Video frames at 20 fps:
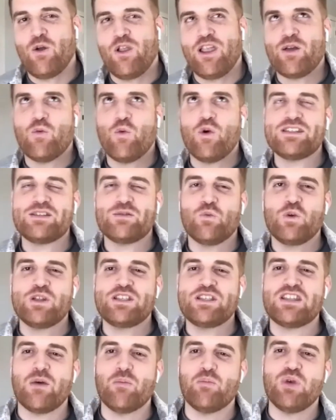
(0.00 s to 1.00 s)
Like
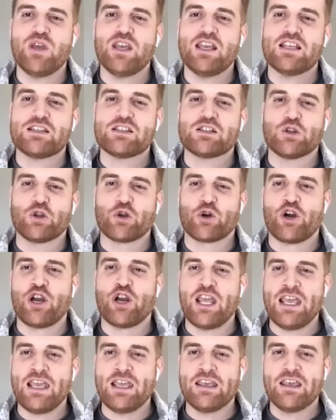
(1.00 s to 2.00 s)
what's the biggest
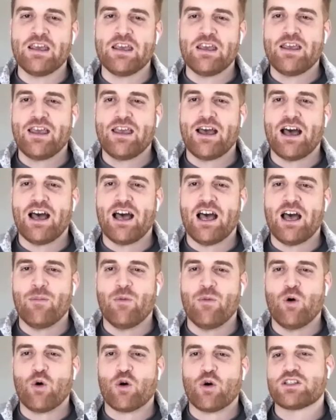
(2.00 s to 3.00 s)
learning
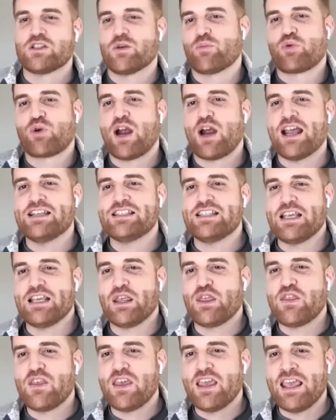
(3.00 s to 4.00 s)
or surprising
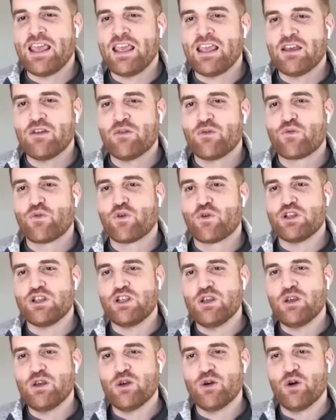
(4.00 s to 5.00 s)
thing for
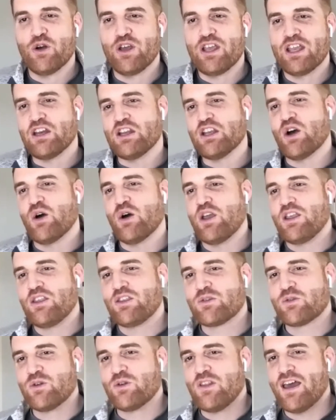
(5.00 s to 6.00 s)
you in going
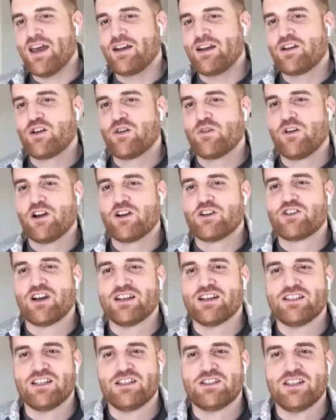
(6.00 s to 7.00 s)
through that career
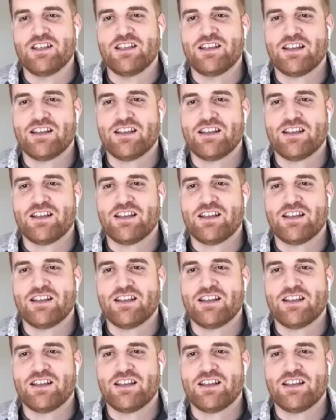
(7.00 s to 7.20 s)
transition?